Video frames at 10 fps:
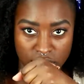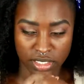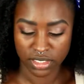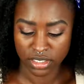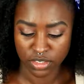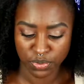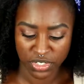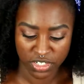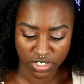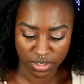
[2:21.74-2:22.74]
I think that's a
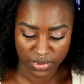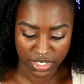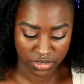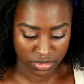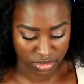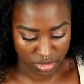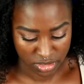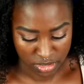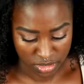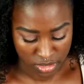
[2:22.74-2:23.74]
pretty good amount.
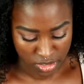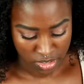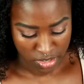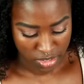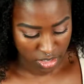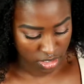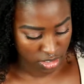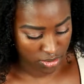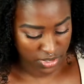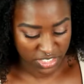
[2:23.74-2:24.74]

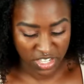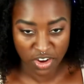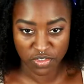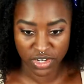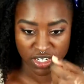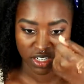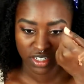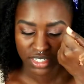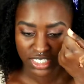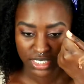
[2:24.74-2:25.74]
It's not
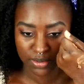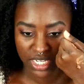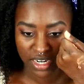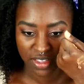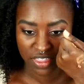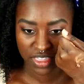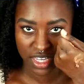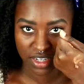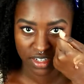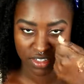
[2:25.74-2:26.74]
runny, it seems kind of
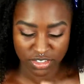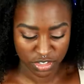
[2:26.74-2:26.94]
thick,